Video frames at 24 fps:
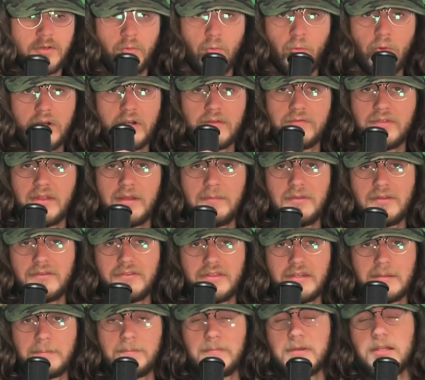One of them is
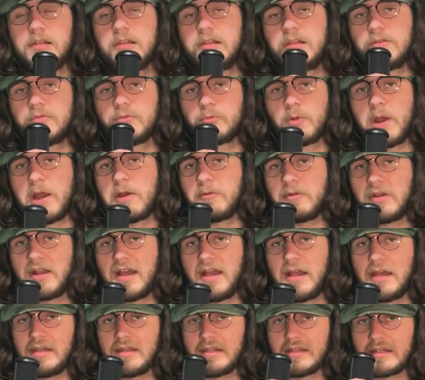the middle of Route
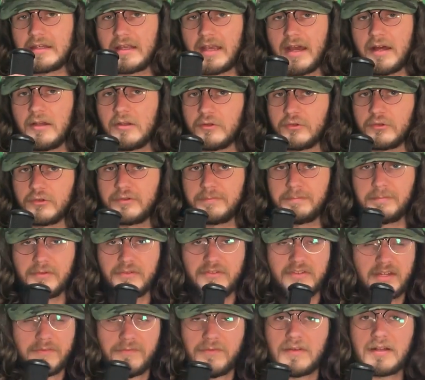9 in Galar,
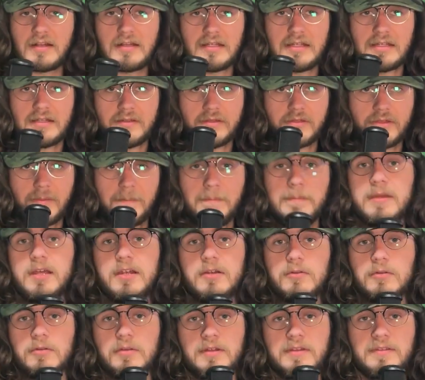specifically the
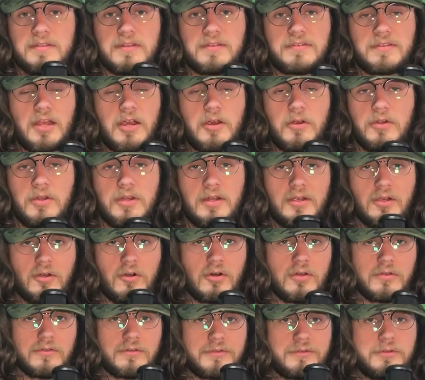middle in this area
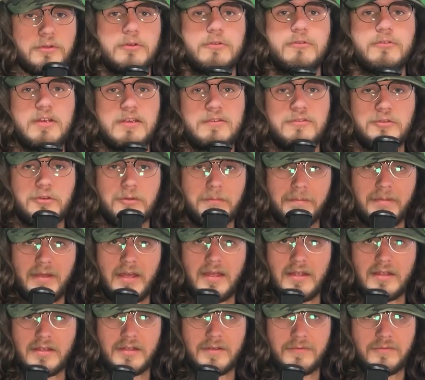called Sirchester
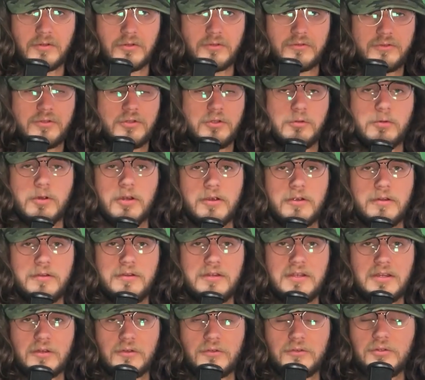Bay. If you're too
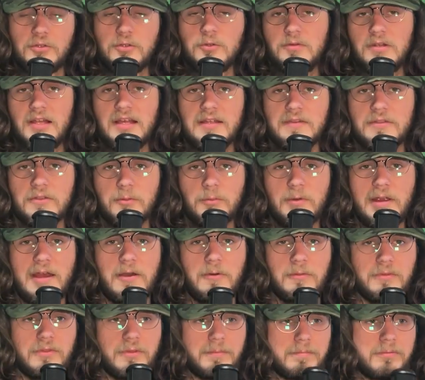early or too late in the
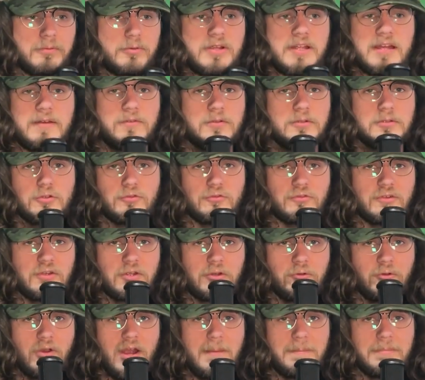route, the pre-evolution to
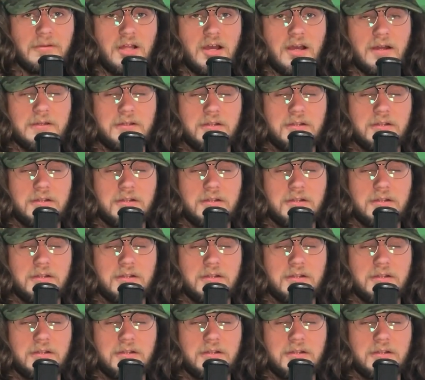Grapploct